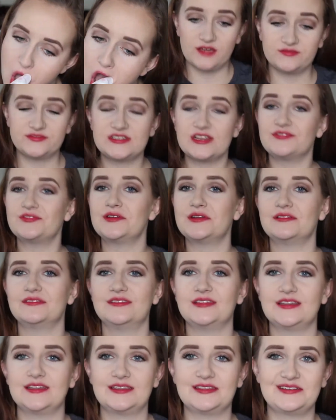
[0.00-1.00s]
I've
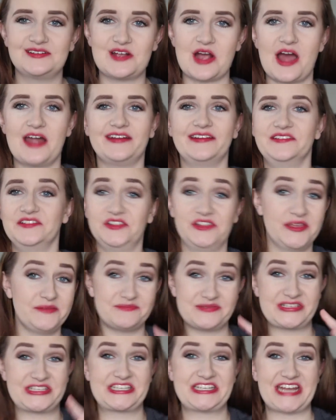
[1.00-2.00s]
definitely got a
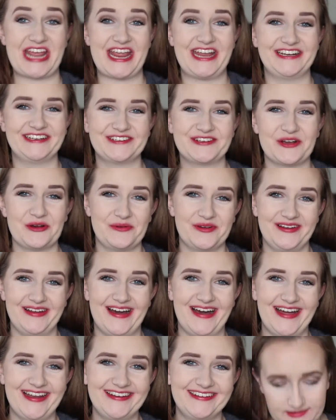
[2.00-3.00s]
lip stain going
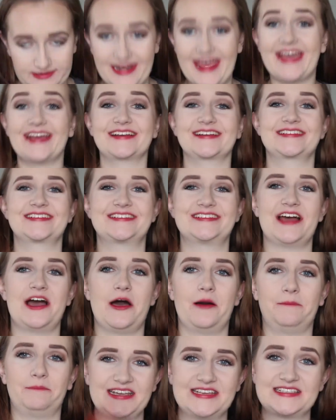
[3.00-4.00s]
on. Next
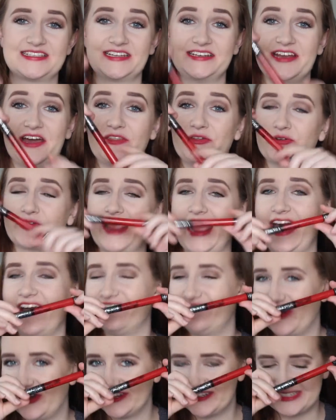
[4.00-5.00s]
up is another
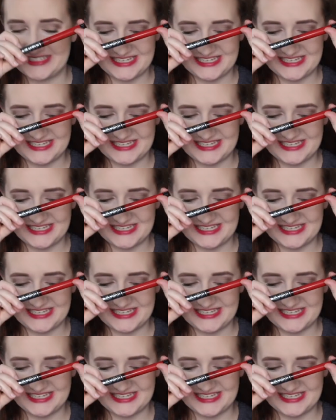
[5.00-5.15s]
Kat Von